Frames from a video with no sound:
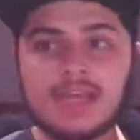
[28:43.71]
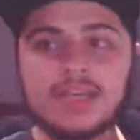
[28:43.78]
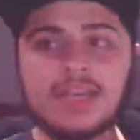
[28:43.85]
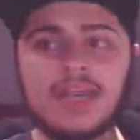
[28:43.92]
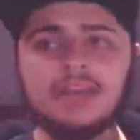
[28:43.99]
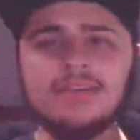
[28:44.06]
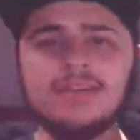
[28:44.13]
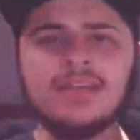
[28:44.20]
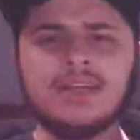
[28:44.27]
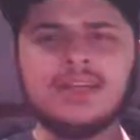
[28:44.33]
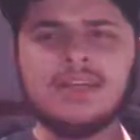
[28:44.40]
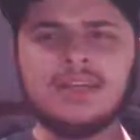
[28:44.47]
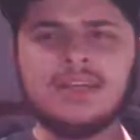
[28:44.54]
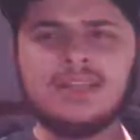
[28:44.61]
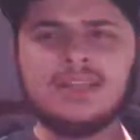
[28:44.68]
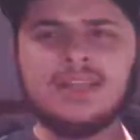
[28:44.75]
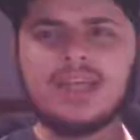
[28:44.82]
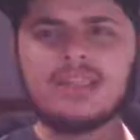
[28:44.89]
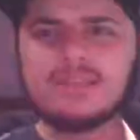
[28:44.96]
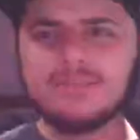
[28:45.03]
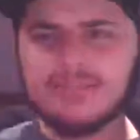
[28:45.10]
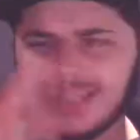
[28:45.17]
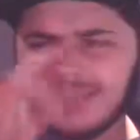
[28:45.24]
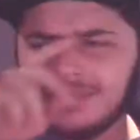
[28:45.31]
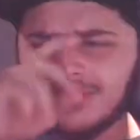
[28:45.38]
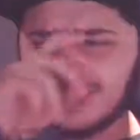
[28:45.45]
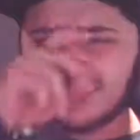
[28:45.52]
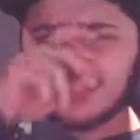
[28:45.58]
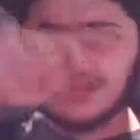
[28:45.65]
Now, it's a really
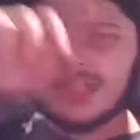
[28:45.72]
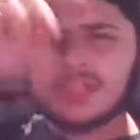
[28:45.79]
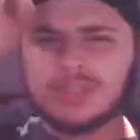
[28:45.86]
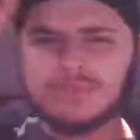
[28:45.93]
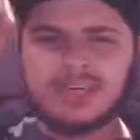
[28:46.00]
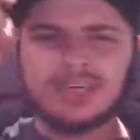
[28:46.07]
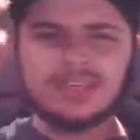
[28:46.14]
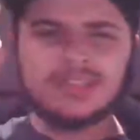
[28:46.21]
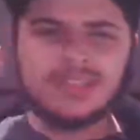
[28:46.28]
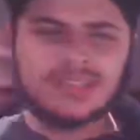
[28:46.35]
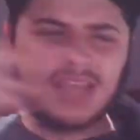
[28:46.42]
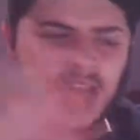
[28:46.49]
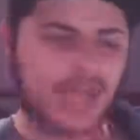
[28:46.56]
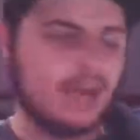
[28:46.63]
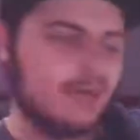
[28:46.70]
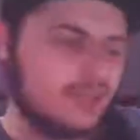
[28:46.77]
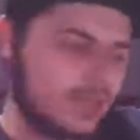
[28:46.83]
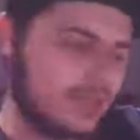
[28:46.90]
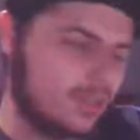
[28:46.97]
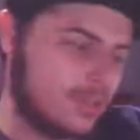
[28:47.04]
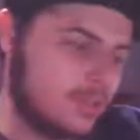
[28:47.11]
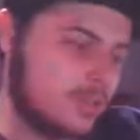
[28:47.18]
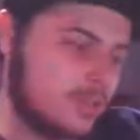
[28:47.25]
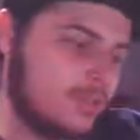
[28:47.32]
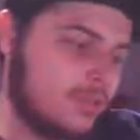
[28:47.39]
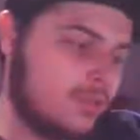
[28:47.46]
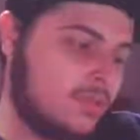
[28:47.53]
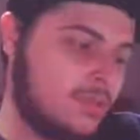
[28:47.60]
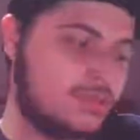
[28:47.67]
weird question because it's how the Grinch
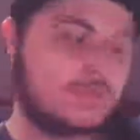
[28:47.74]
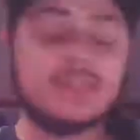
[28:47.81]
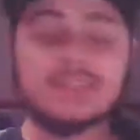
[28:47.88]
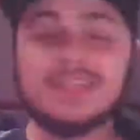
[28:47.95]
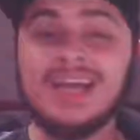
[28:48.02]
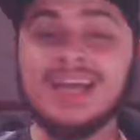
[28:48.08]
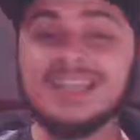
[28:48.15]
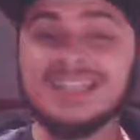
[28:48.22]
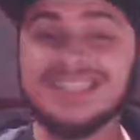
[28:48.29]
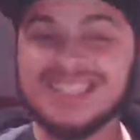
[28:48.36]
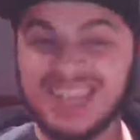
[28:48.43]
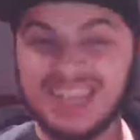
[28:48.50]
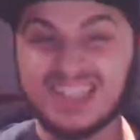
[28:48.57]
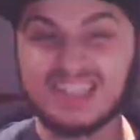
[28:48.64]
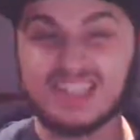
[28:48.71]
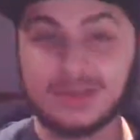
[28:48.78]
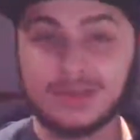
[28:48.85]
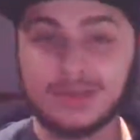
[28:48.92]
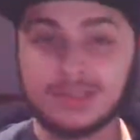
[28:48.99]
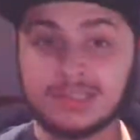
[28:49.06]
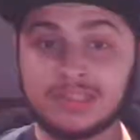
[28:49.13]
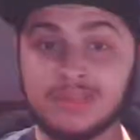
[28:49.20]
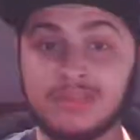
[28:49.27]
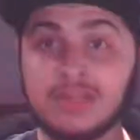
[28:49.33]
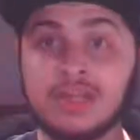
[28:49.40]
stole Christmas, not does the Grinch